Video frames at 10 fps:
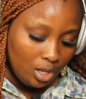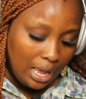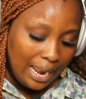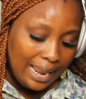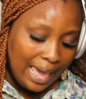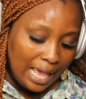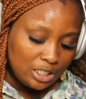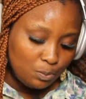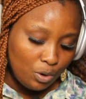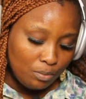Allah has
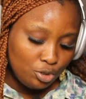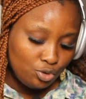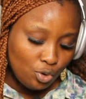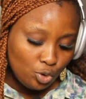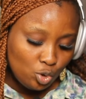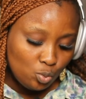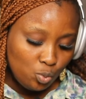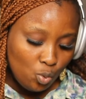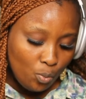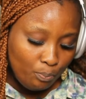promised those
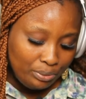who